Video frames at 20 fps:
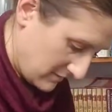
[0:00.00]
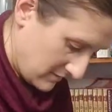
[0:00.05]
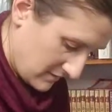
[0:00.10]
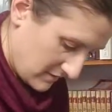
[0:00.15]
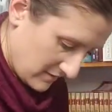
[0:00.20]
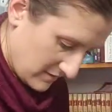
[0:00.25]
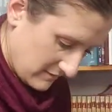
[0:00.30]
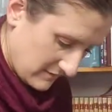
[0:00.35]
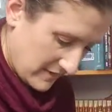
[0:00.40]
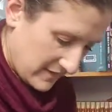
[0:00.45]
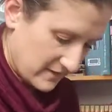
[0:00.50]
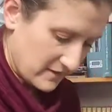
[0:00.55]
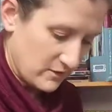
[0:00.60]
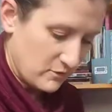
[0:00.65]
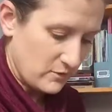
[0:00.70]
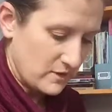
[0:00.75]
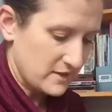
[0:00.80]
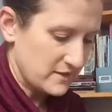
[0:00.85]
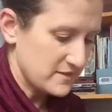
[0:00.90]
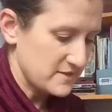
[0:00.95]
Well, that can
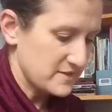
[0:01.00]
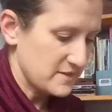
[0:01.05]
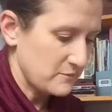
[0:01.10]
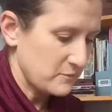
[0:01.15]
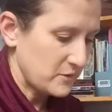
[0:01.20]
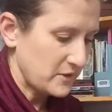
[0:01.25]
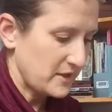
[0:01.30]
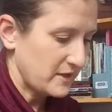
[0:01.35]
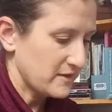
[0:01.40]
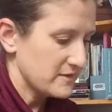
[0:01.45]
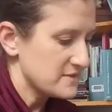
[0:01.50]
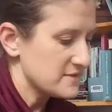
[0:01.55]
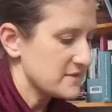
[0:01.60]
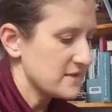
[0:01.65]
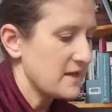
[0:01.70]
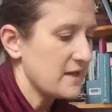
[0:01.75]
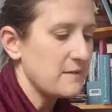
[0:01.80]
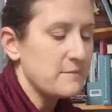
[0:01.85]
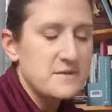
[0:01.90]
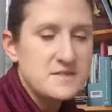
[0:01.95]
go on to someone else.
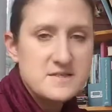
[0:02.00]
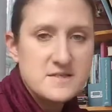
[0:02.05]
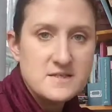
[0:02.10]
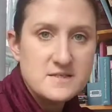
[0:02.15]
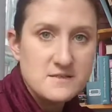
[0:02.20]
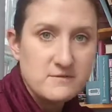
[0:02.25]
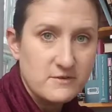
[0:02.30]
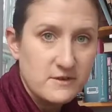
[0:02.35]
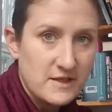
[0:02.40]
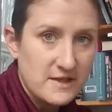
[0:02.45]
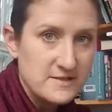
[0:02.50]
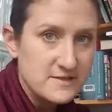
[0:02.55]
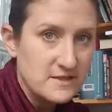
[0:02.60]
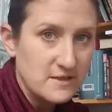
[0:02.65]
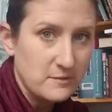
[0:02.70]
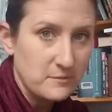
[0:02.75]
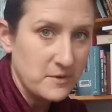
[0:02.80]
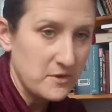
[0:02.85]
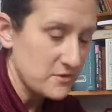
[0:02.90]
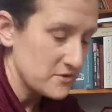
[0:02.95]
The ABCs of
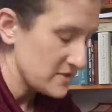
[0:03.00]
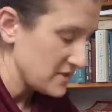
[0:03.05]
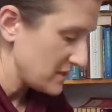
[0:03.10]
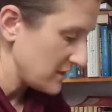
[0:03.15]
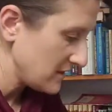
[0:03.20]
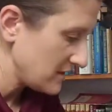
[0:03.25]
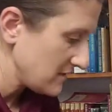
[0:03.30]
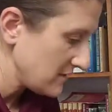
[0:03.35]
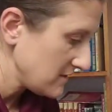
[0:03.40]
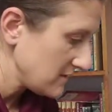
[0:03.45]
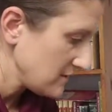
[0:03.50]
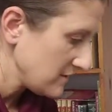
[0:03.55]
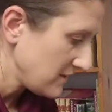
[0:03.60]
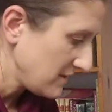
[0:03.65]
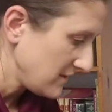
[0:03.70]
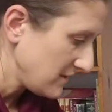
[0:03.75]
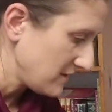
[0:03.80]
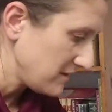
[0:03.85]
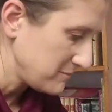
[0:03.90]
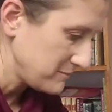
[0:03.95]
Classical Music.
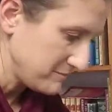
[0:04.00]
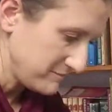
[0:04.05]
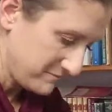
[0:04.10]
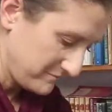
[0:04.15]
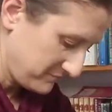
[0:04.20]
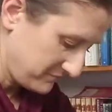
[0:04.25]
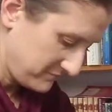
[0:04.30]
Um,